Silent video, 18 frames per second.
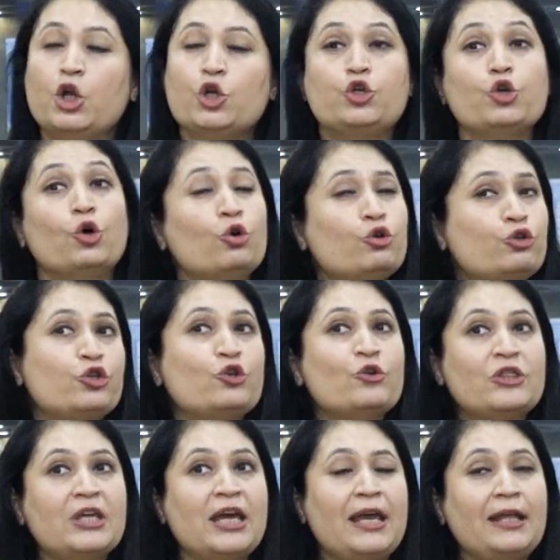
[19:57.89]
Don't
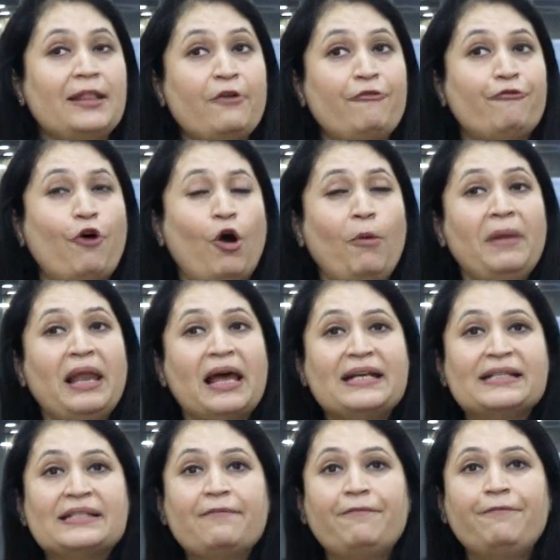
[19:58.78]
you think that formula
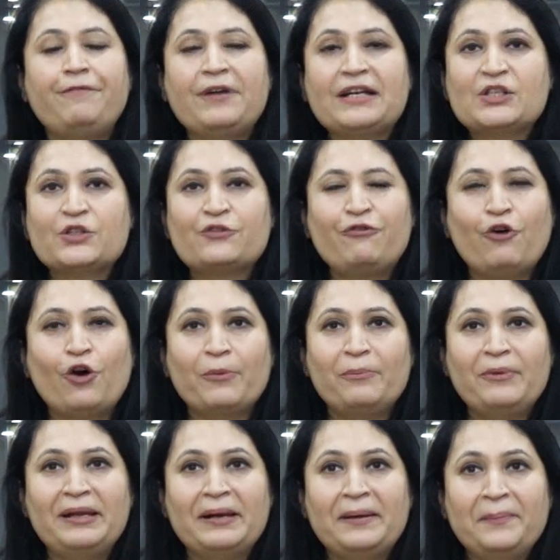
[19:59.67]
is a fixed
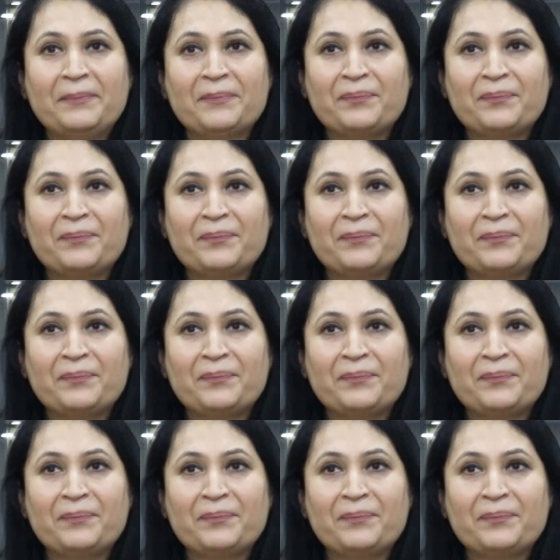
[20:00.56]
formula?